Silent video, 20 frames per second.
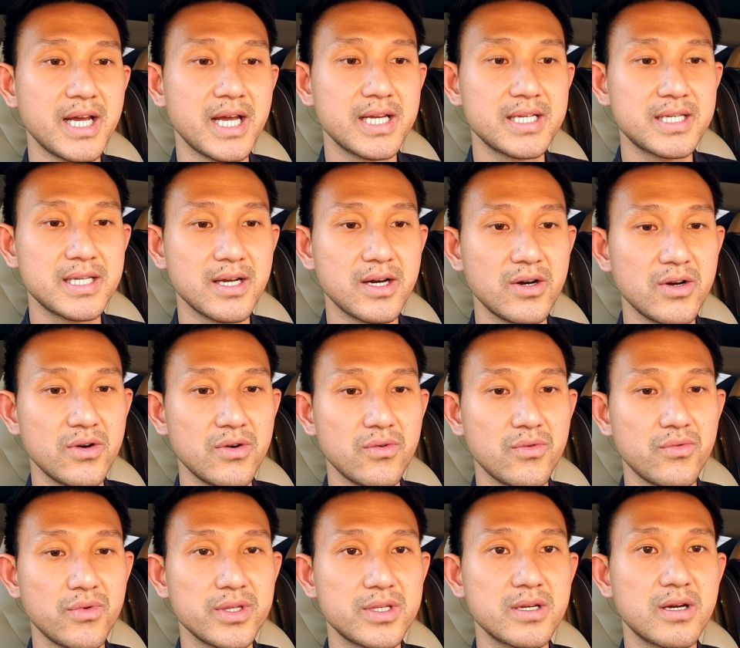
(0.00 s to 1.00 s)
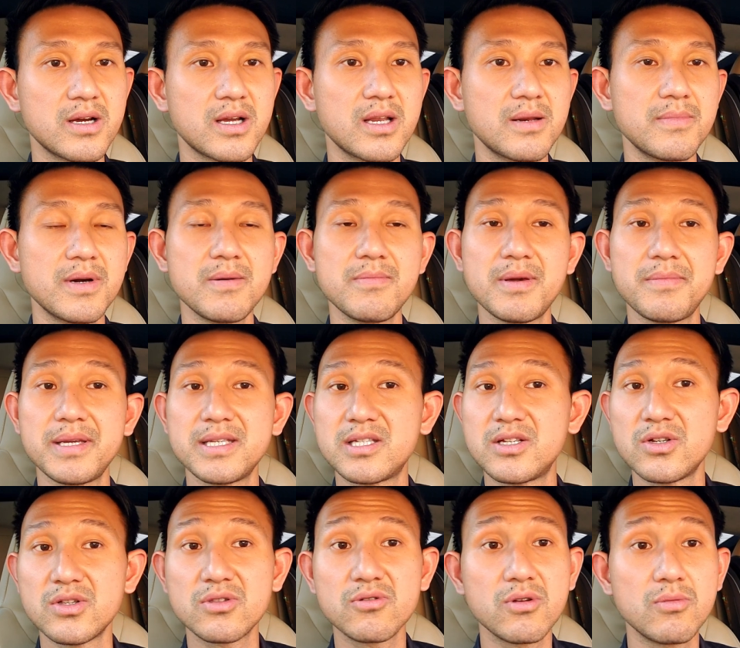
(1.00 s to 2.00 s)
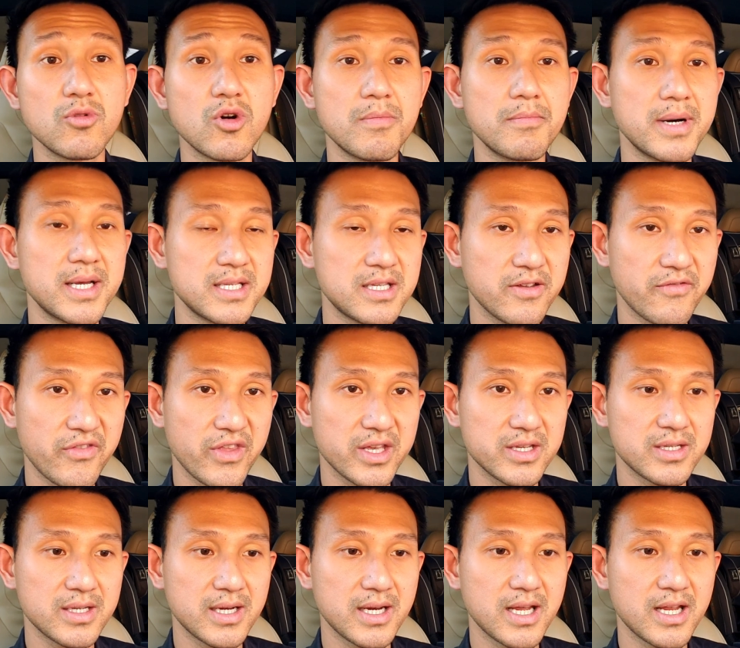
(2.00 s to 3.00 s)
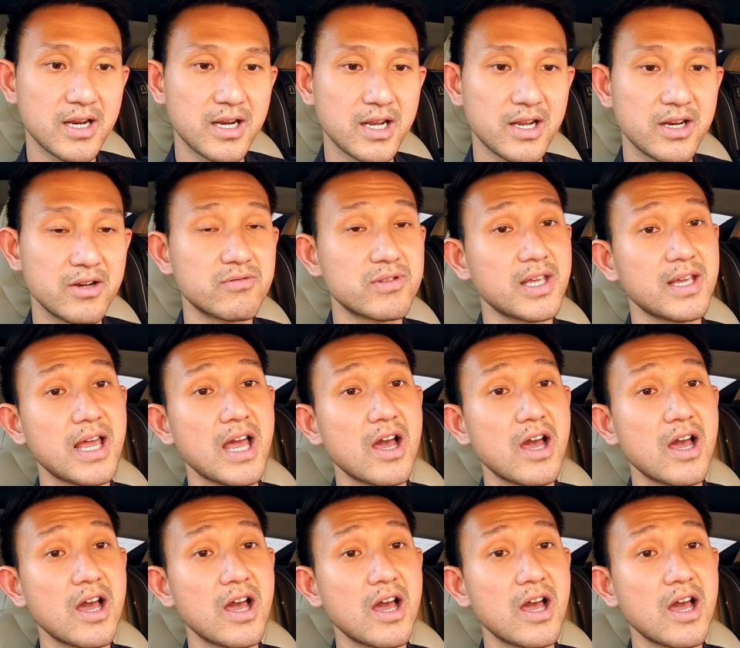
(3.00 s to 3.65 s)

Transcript: So we're talking about maybe 2-3 more months of this, and I don't